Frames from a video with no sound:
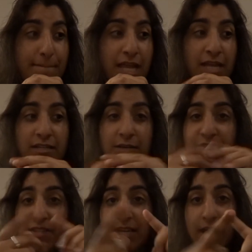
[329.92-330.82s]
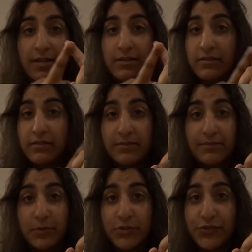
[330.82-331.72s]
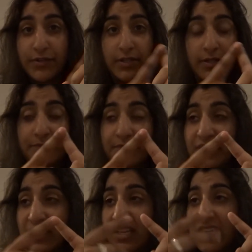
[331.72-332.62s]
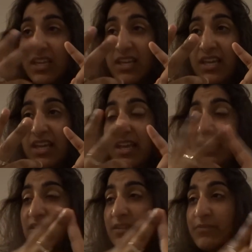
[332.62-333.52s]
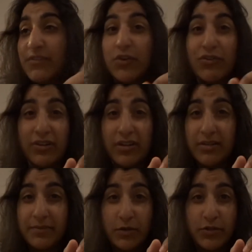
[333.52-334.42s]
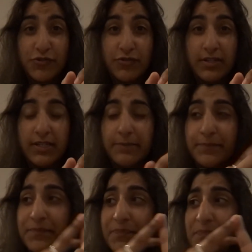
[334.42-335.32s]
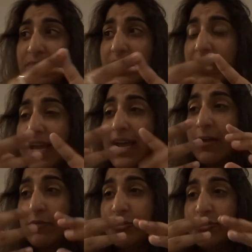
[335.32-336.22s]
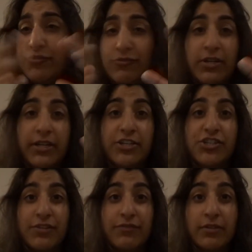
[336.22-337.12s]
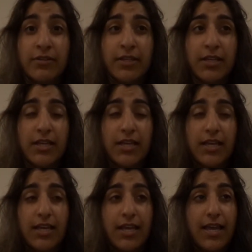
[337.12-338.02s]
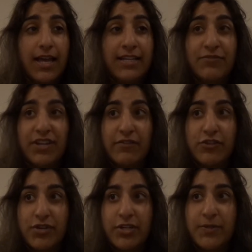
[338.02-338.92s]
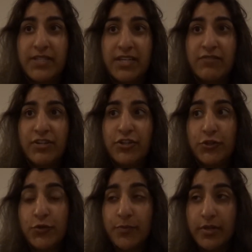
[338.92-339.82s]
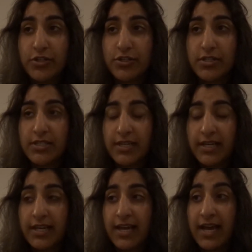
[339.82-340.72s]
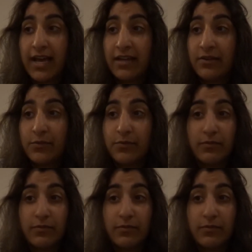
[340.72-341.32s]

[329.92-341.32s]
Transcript: in terms of the tiredness, I was struggling in terms of the hunger, I was struggling. I was just struggling in general. I didn't really have a strenuous day, I didn't really do much today. I